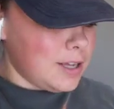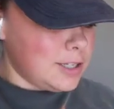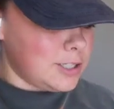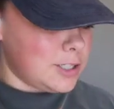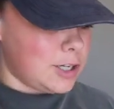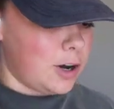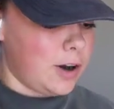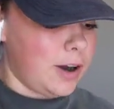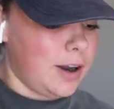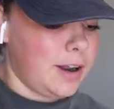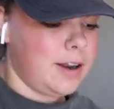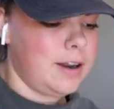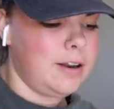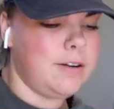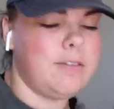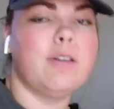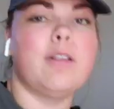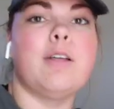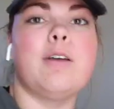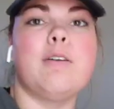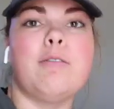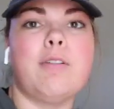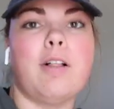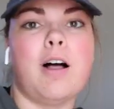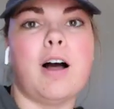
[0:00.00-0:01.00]
Sorry I didn't
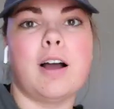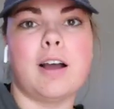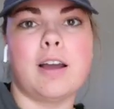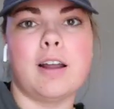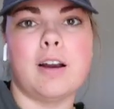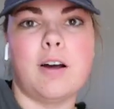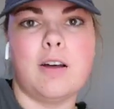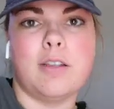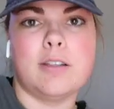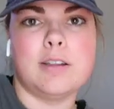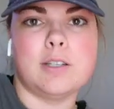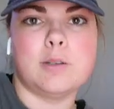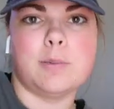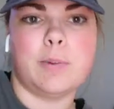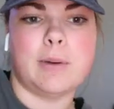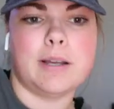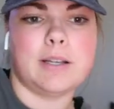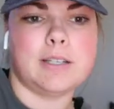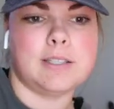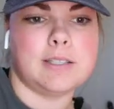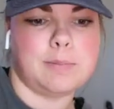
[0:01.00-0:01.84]
really vlog at all this week.